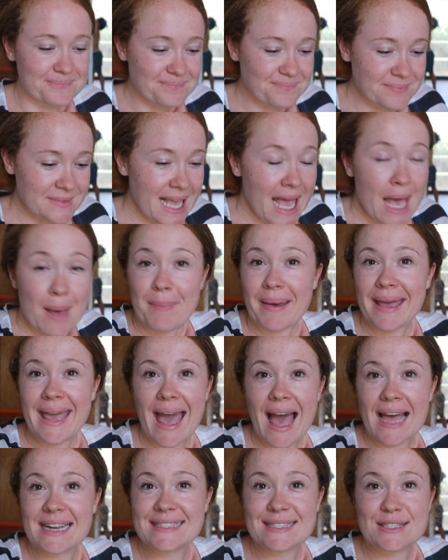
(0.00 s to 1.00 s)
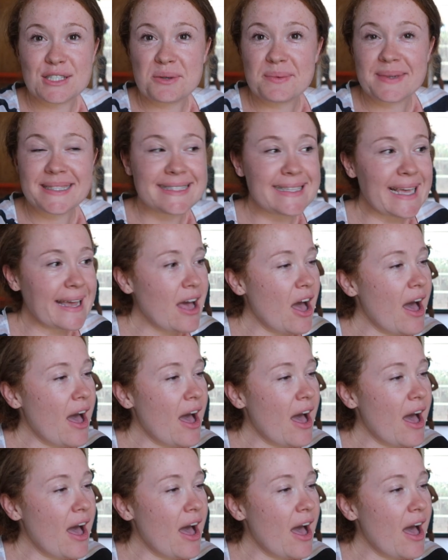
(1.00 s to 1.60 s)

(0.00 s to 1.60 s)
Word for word: But yeah, I just thought we'd say